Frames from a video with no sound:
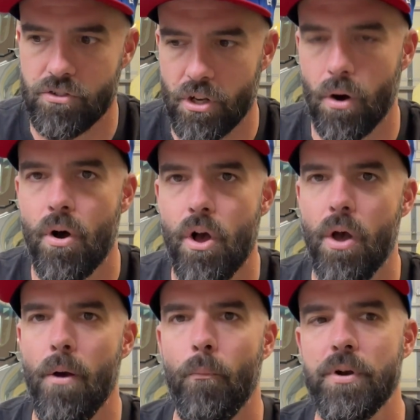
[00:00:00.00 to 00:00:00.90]
So
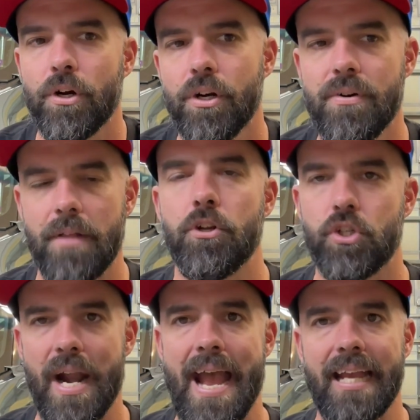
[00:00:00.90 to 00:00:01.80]
when you're going down the
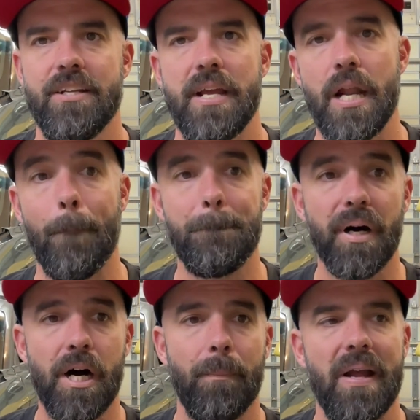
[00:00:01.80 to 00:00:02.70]
track and you hit a
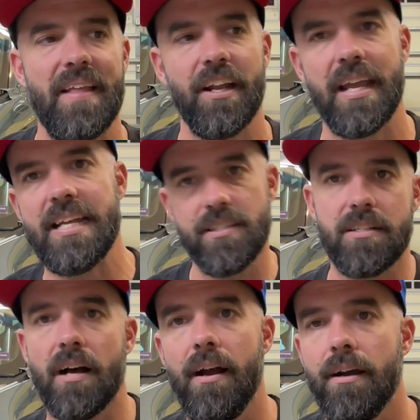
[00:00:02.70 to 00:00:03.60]
bump and that hits the
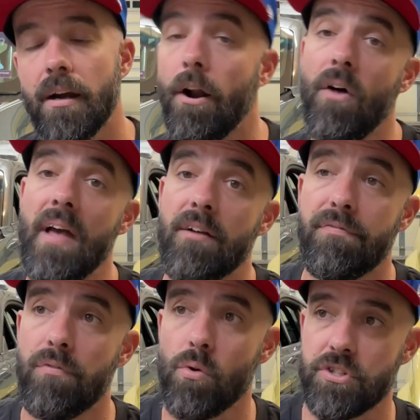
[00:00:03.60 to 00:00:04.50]
tire and all that
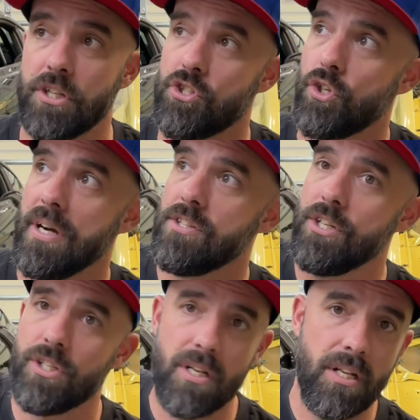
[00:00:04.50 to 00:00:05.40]
force gets
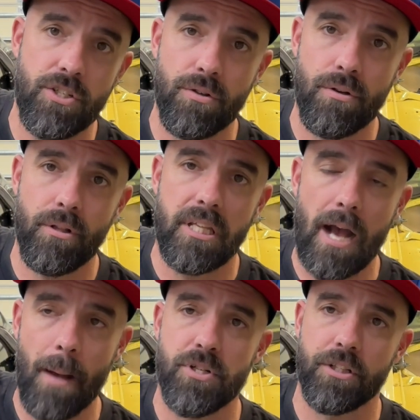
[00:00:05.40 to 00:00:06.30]
transitioned into the
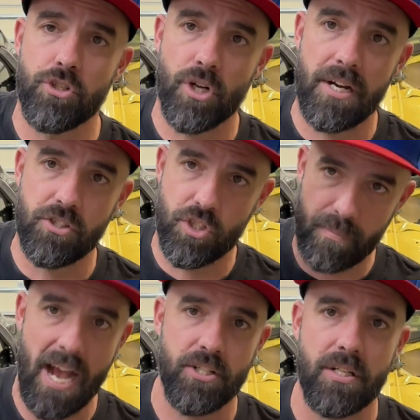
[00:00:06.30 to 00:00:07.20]
object that's trying to
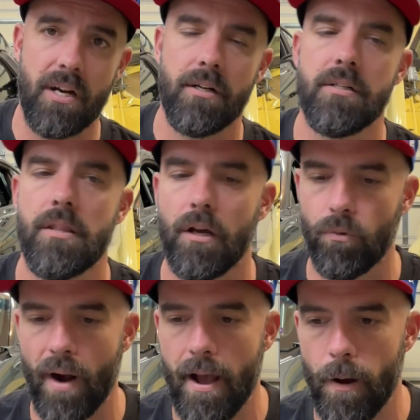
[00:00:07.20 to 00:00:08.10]
smash the tire into the
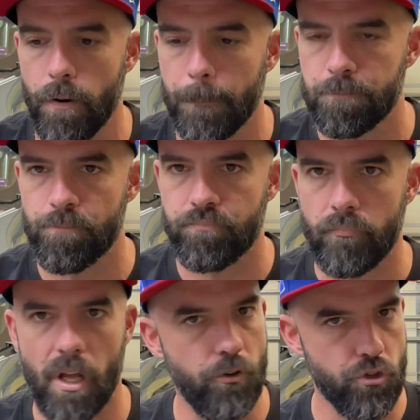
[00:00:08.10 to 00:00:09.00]
ground,
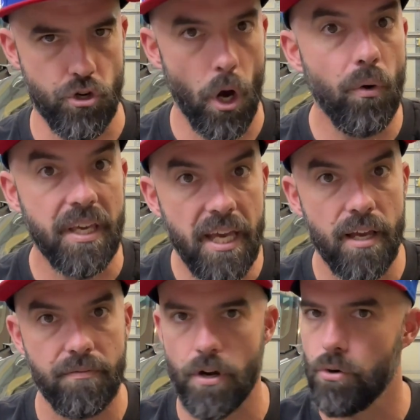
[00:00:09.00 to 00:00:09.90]
and there's no
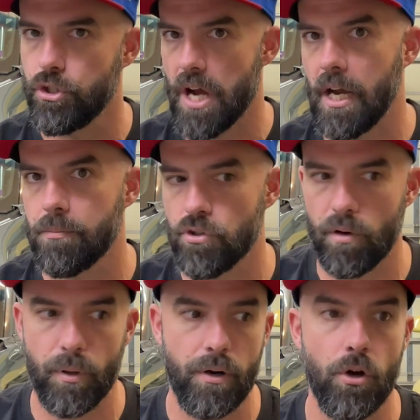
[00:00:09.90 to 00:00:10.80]
give, no shock
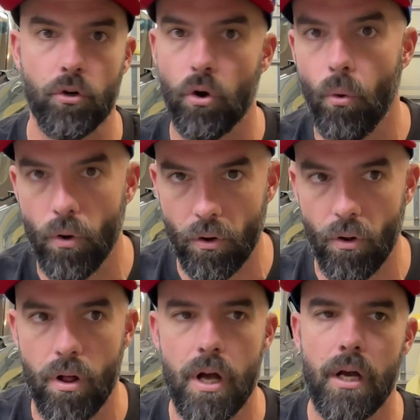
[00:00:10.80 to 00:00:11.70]
absorber, no
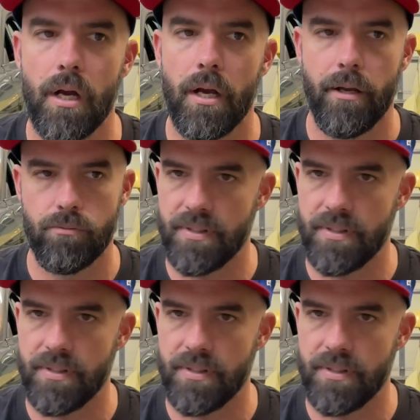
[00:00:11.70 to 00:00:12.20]
coil, well,